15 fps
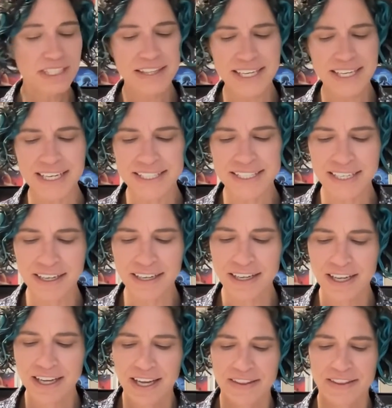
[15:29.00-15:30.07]
the idea
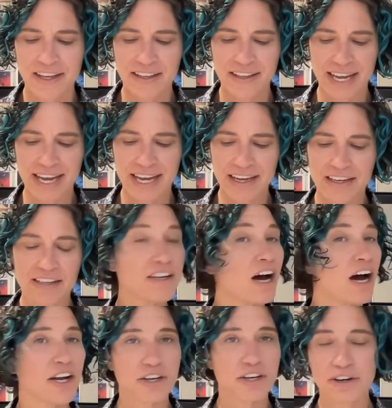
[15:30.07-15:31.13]
that land
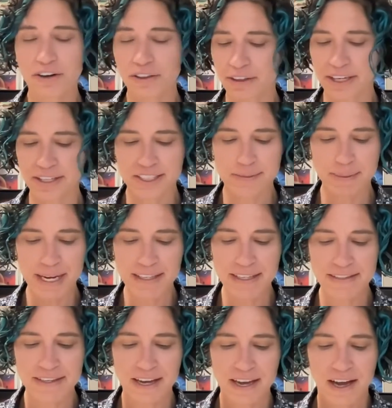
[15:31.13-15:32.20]
on Earth in
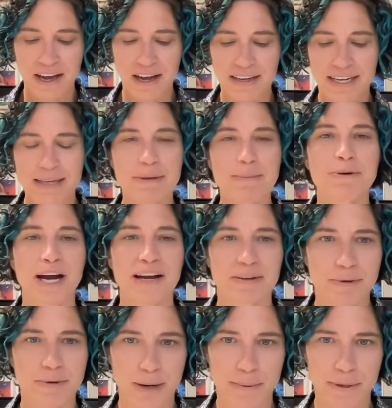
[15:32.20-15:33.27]
space can be private
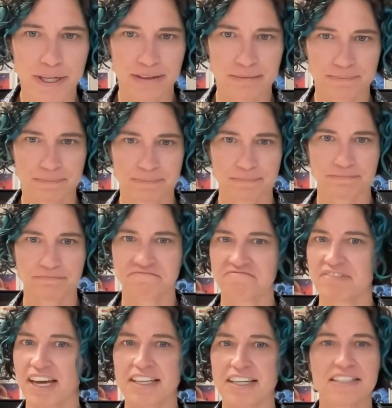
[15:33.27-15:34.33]
property.
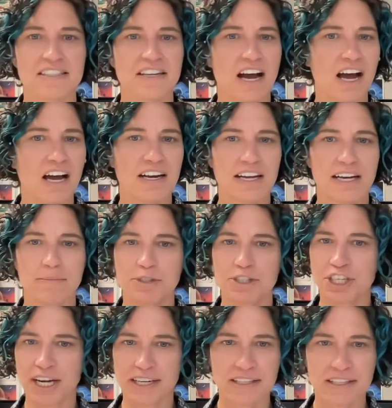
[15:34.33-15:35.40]
That is not an
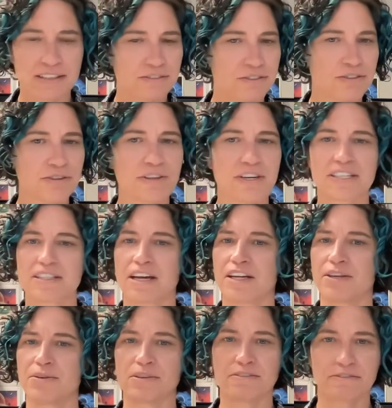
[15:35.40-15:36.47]
objective truth. It is not a
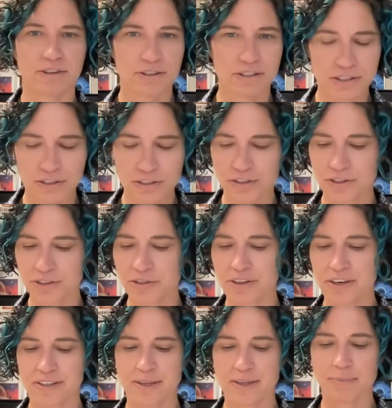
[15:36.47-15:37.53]
universal truth. It
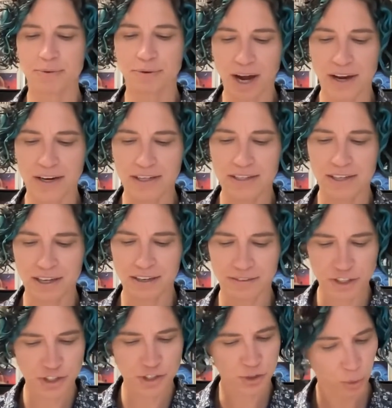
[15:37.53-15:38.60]
is the product of a
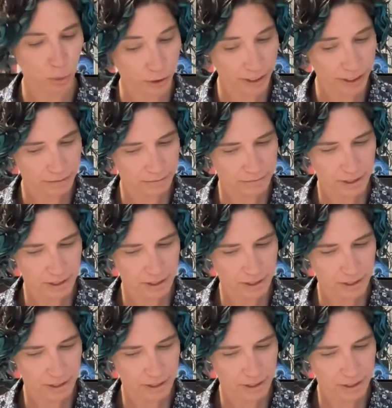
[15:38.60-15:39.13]
story.